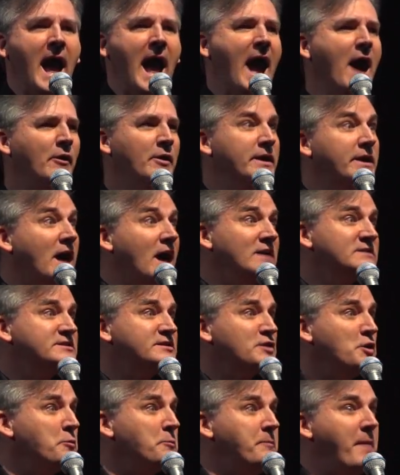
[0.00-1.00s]
How it got
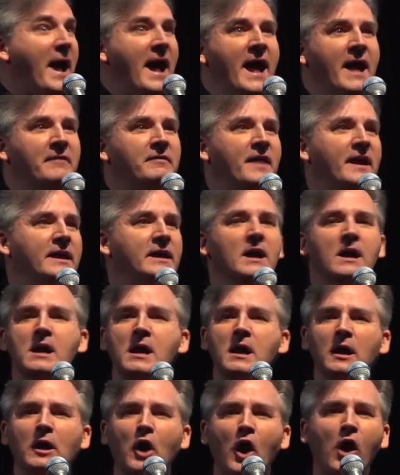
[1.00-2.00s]
so bad, they
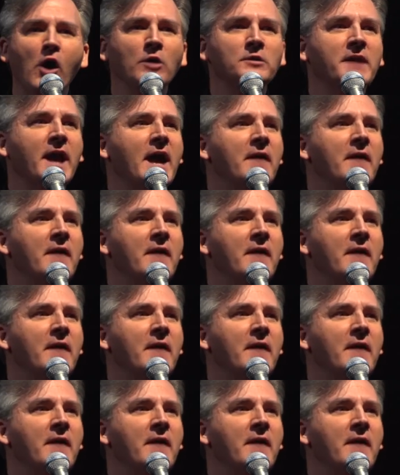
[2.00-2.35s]
called